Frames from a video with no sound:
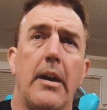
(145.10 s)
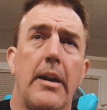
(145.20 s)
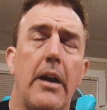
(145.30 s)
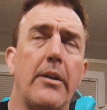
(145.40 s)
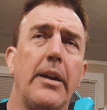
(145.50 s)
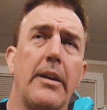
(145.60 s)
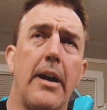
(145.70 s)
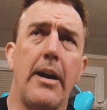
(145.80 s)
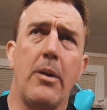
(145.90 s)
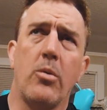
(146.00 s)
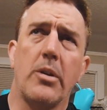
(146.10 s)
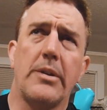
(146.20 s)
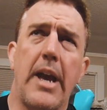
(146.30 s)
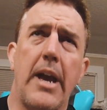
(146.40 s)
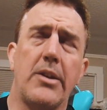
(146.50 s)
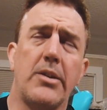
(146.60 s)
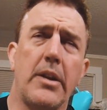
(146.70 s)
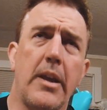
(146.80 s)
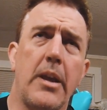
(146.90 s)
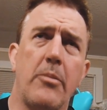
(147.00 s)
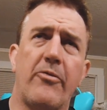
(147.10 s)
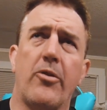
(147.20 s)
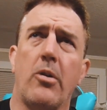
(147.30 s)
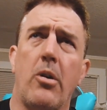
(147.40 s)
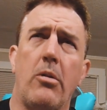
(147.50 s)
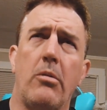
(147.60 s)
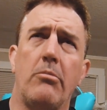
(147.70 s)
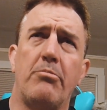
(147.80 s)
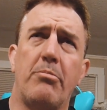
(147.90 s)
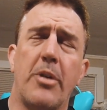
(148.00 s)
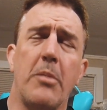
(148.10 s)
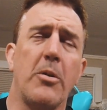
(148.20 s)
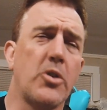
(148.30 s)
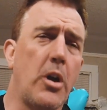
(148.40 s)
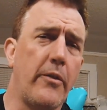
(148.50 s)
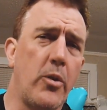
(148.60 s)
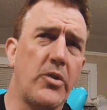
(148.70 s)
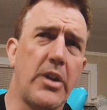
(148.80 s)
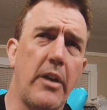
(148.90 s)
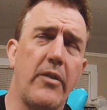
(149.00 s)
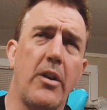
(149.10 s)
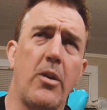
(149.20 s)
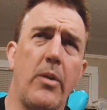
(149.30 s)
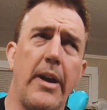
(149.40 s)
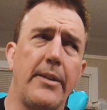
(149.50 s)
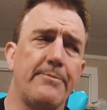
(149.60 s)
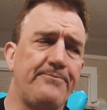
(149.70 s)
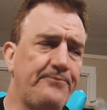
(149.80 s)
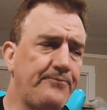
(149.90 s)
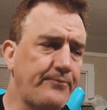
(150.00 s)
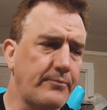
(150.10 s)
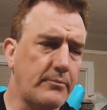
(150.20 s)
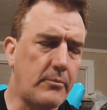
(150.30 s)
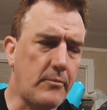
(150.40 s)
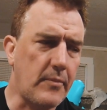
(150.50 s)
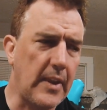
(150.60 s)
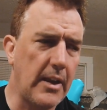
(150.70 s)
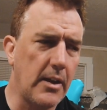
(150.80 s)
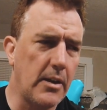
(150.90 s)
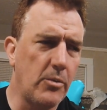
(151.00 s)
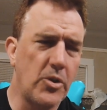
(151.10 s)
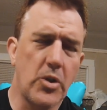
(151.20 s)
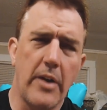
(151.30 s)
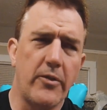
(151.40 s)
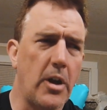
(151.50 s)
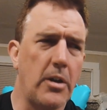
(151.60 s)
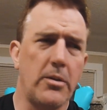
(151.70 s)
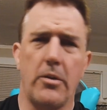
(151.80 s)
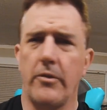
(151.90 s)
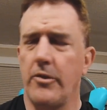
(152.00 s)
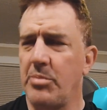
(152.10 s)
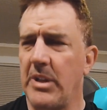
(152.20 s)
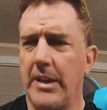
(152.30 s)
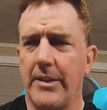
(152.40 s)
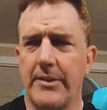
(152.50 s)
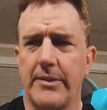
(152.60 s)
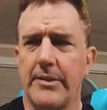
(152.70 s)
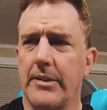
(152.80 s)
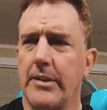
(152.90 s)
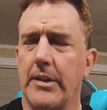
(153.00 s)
Now, he and I were attached at the hip for pretty much all of 07 and 08. We traveled all over the place,